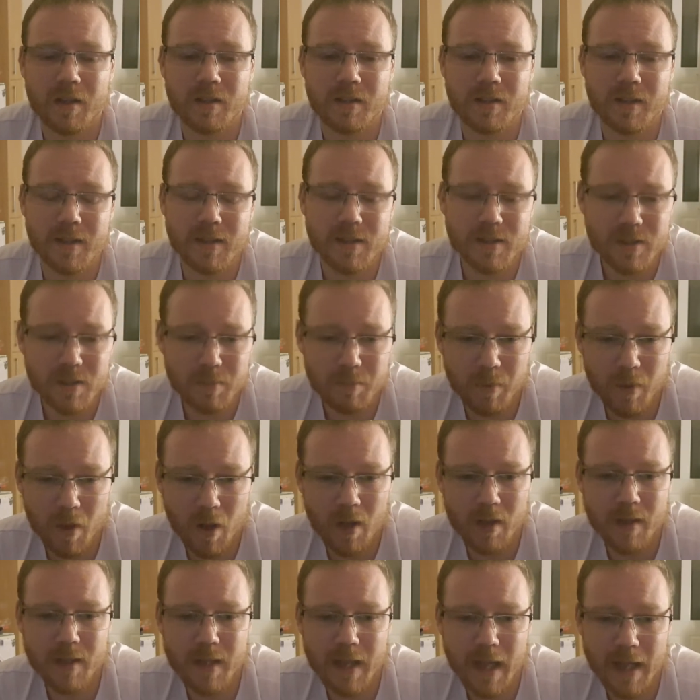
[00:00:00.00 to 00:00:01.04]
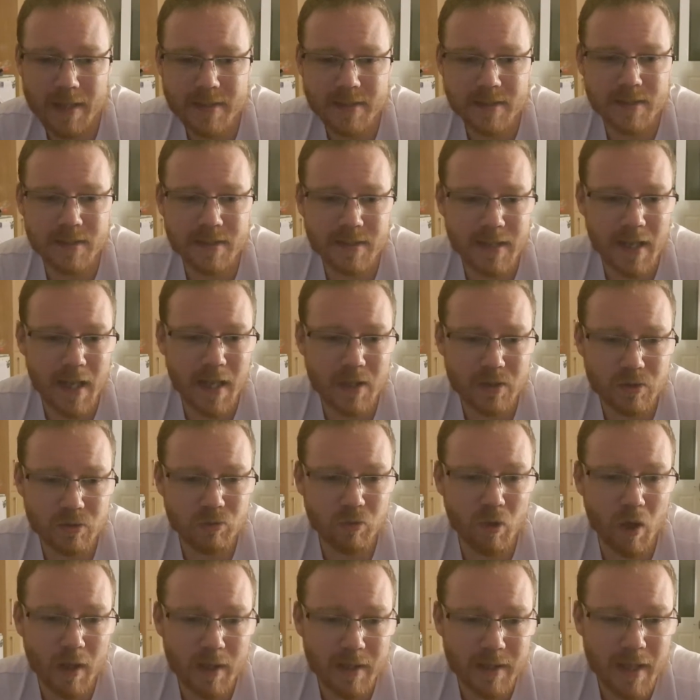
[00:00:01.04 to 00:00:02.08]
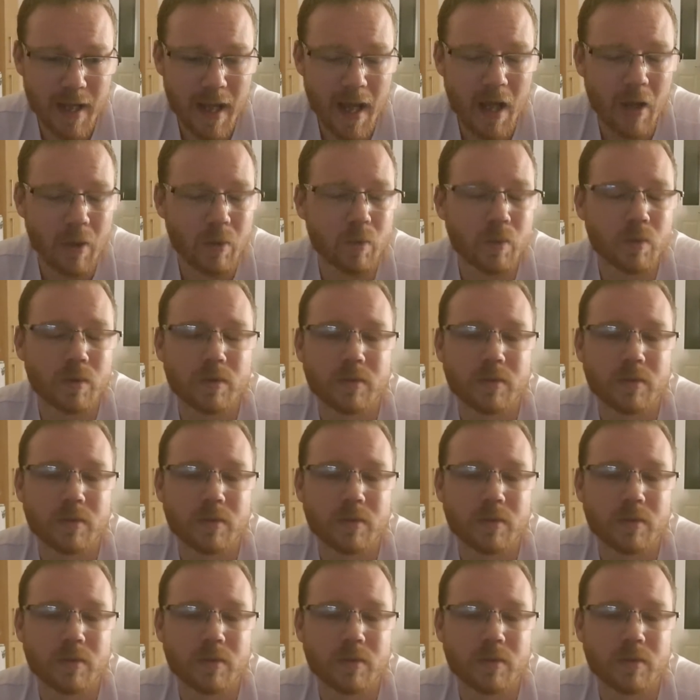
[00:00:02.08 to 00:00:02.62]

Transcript: That's the party as it stands right now.